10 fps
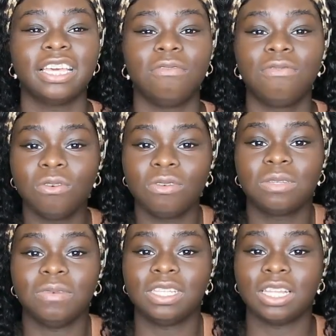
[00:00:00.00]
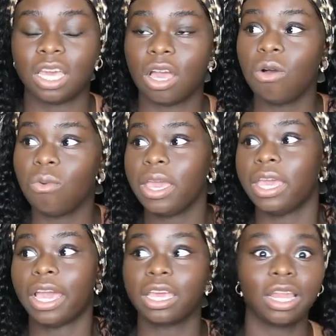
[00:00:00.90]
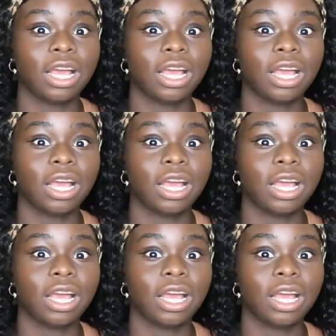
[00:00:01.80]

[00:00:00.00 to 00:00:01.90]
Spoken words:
influenced me to, like, oh, wait, I could